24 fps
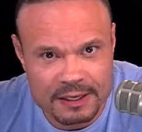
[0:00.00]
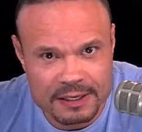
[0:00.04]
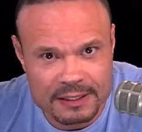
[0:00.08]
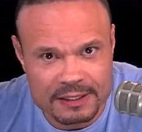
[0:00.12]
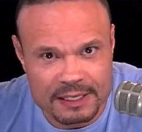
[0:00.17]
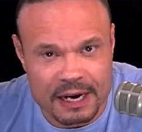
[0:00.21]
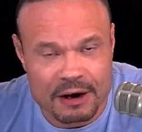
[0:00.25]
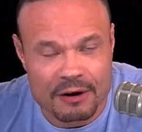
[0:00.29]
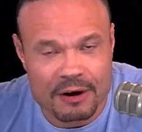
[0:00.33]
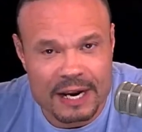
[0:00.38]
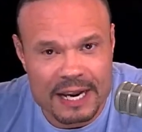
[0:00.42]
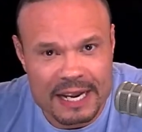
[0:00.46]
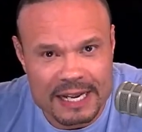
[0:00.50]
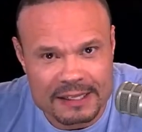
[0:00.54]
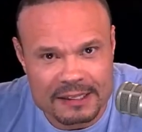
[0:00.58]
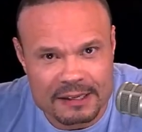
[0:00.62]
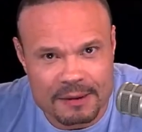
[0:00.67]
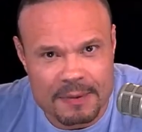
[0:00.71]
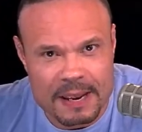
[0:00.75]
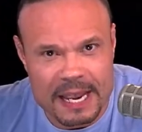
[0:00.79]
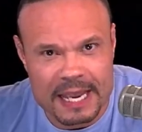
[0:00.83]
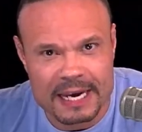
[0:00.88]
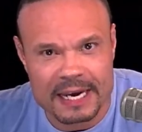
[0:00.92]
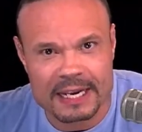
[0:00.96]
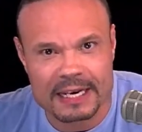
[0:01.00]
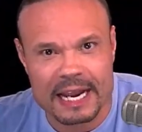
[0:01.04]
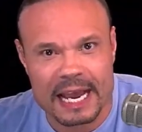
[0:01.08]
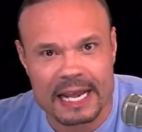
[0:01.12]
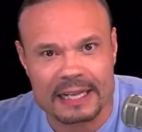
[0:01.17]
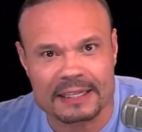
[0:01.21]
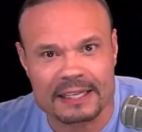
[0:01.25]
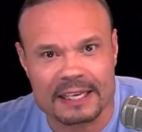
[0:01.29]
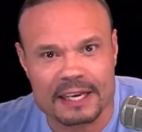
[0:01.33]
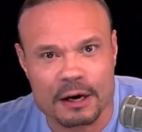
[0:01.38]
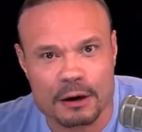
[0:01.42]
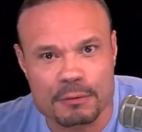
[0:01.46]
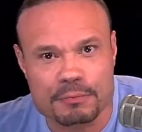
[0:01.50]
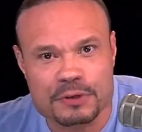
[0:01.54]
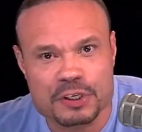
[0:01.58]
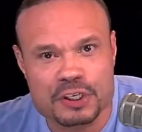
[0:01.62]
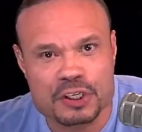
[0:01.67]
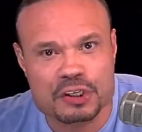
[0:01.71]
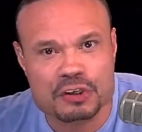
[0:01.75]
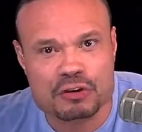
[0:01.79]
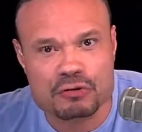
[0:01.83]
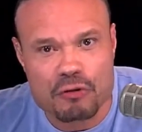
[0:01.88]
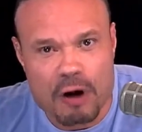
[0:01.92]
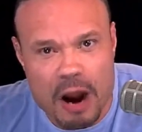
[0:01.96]
They're intimating that the
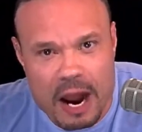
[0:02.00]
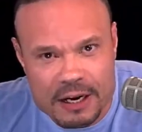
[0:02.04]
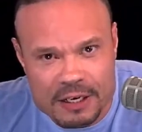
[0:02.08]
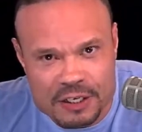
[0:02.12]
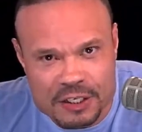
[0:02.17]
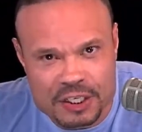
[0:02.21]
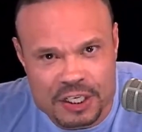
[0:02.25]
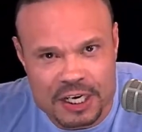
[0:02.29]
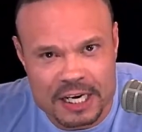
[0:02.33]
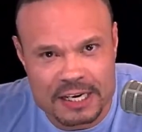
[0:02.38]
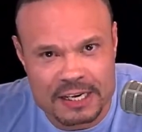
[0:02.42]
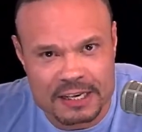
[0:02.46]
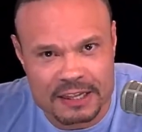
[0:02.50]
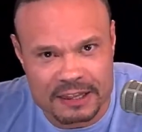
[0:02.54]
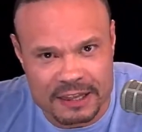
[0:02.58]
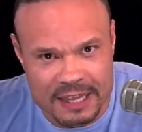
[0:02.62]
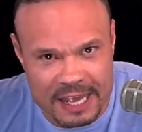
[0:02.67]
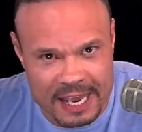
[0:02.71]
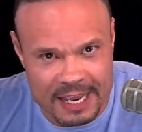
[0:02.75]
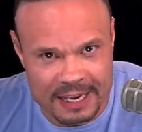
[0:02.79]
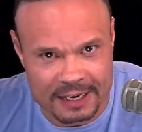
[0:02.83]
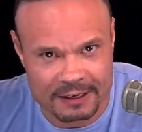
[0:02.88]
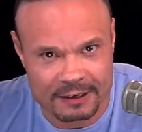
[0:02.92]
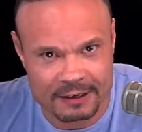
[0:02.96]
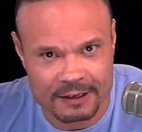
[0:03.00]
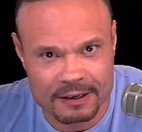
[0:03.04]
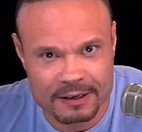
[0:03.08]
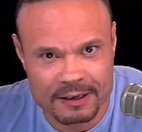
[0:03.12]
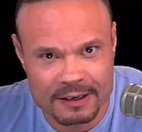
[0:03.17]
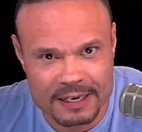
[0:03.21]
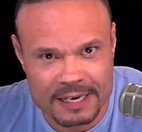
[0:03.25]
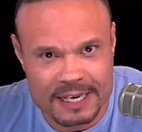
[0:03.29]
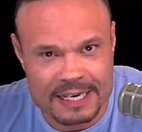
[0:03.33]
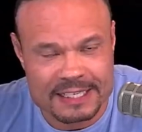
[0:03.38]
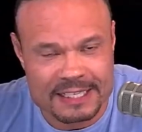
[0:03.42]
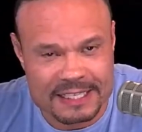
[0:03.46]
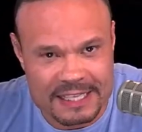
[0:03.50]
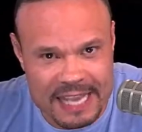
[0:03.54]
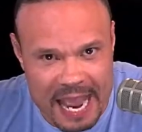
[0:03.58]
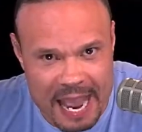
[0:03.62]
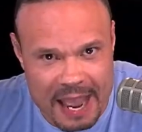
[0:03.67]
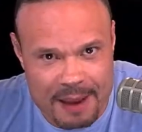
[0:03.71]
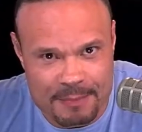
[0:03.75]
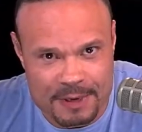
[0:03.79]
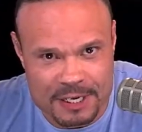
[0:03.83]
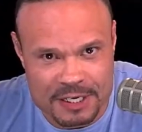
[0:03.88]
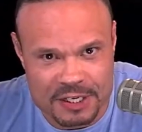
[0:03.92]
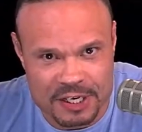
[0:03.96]
obstruction thing is
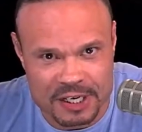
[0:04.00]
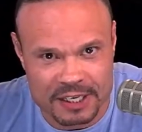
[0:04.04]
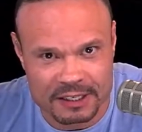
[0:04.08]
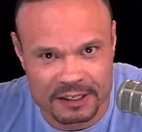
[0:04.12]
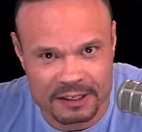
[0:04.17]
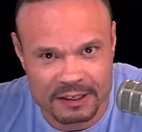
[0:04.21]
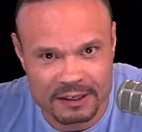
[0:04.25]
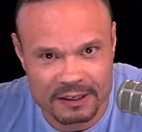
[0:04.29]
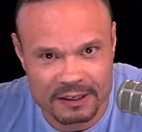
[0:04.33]
damaging.